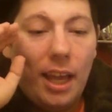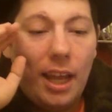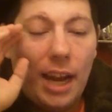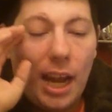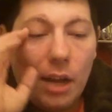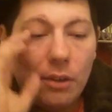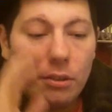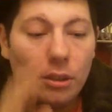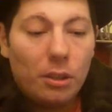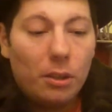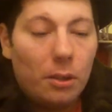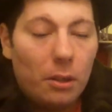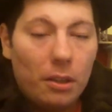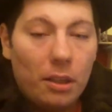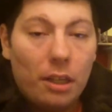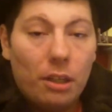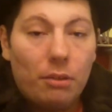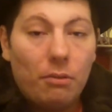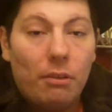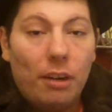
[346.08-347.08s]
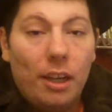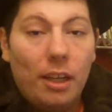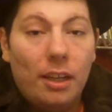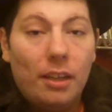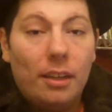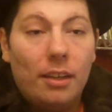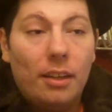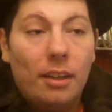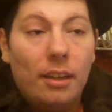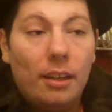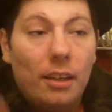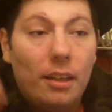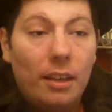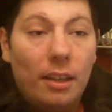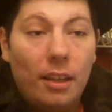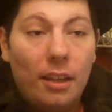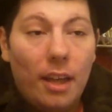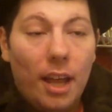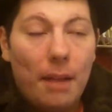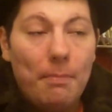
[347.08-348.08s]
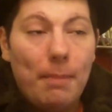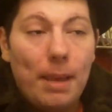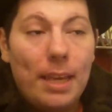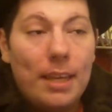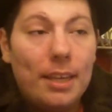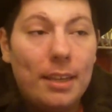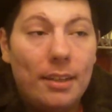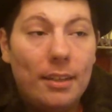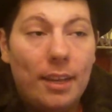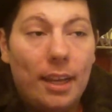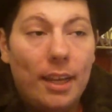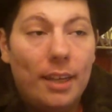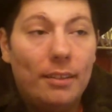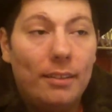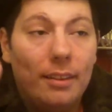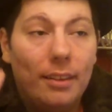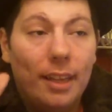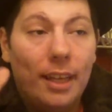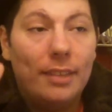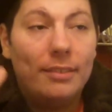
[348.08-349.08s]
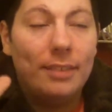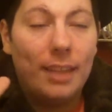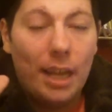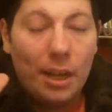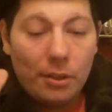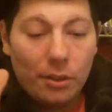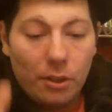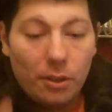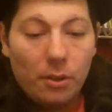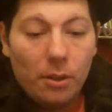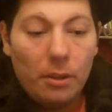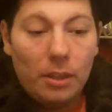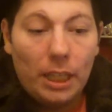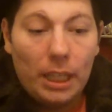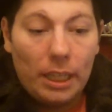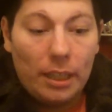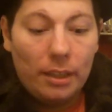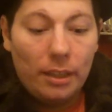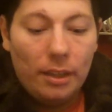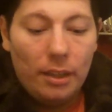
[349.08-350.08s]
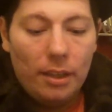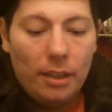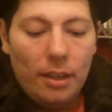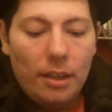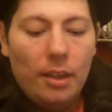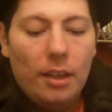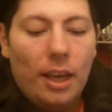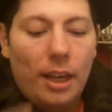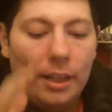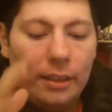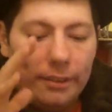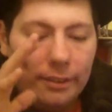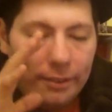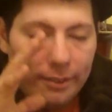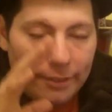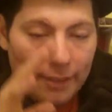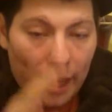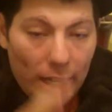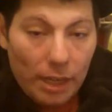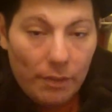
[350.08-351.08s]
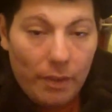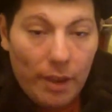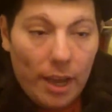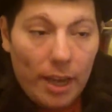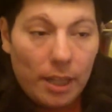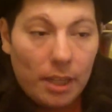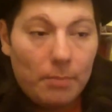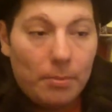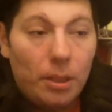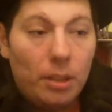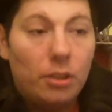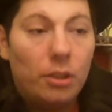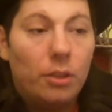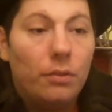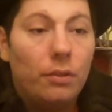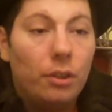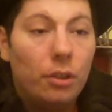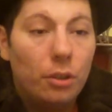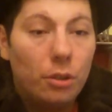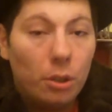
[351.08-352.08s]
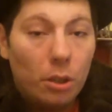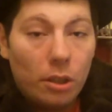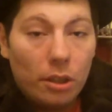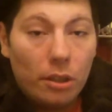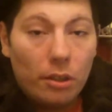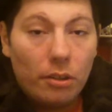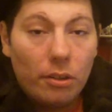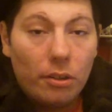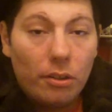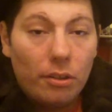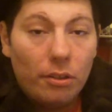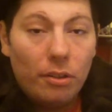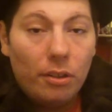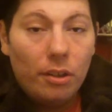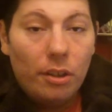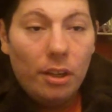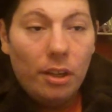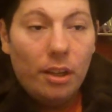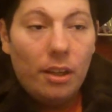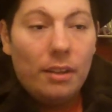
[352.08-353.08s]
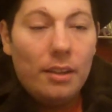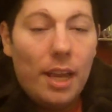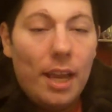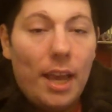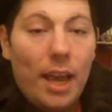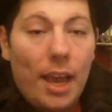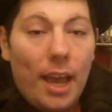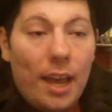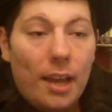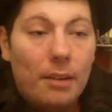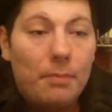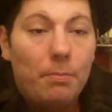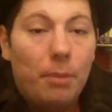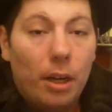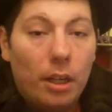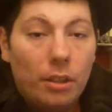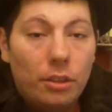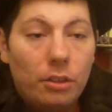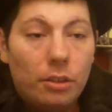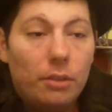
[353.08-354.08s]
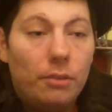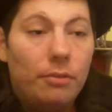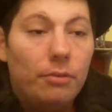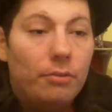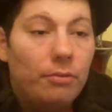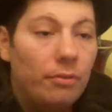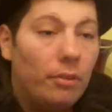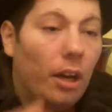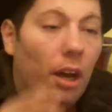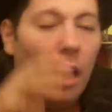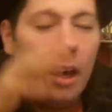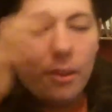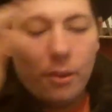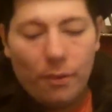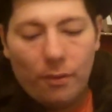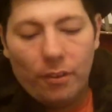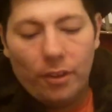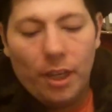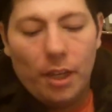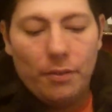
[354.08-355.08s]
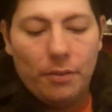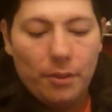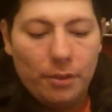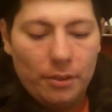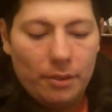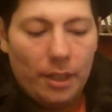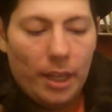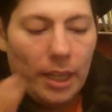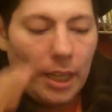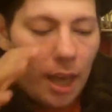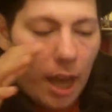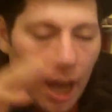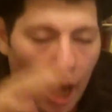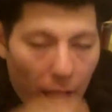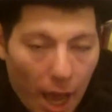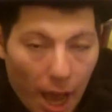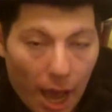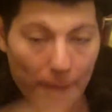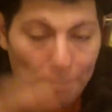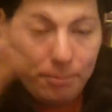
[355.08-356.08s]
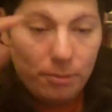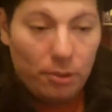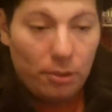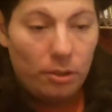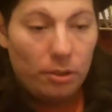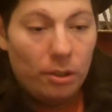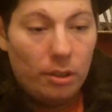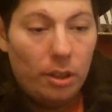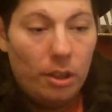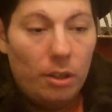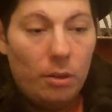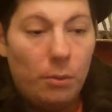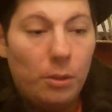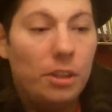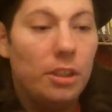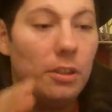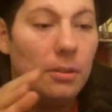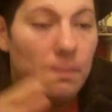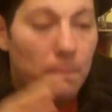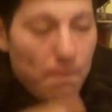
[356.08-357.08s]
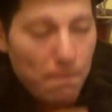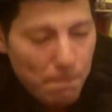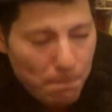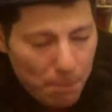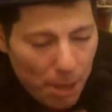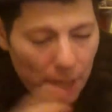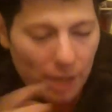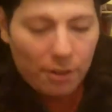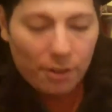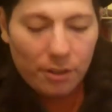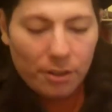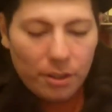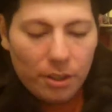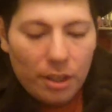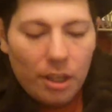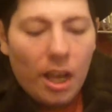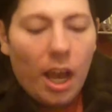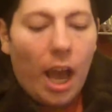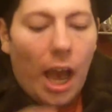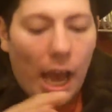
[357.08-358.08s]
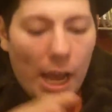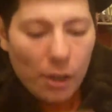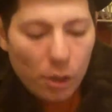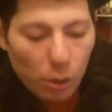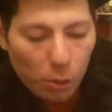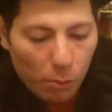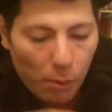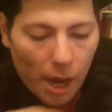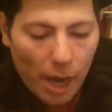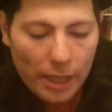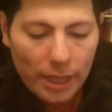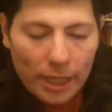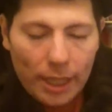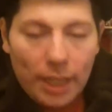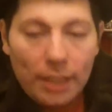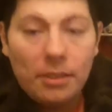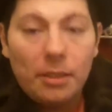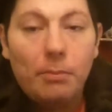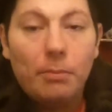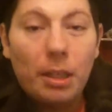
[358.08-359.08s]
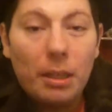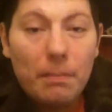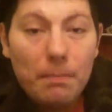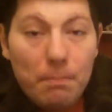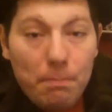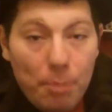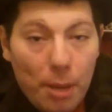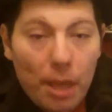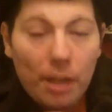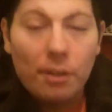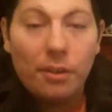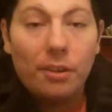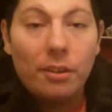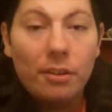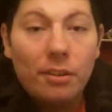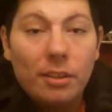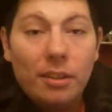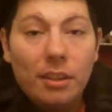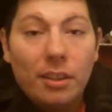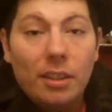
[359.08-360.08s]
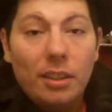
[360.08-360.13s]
an alcoholic drink and make it taste less alcoholic. And instead of adding a bunch of sugar, they add a bunch of other flavors like hops, which is bitter. I don't know why they'd add something bitter